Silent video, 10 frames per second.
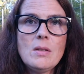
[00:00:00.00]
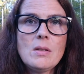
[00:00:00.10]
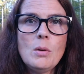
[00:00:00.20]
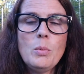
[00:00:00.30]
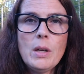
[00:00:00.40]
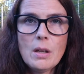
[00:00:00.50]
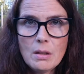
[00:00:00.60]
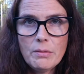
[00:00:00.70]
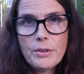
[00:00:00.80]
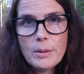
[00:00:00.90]
So we are
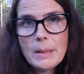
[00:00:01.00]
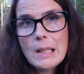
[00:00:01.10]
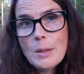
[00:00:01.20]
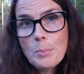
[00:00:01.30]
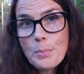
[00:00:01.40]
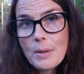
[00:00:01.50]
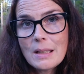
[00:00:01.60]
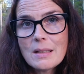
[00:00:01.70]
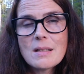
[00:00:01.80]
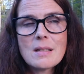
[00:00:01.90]
confirming her
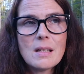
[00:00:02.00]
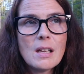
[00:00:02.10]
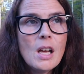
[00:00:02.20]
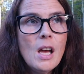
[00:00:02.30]
pregnancy.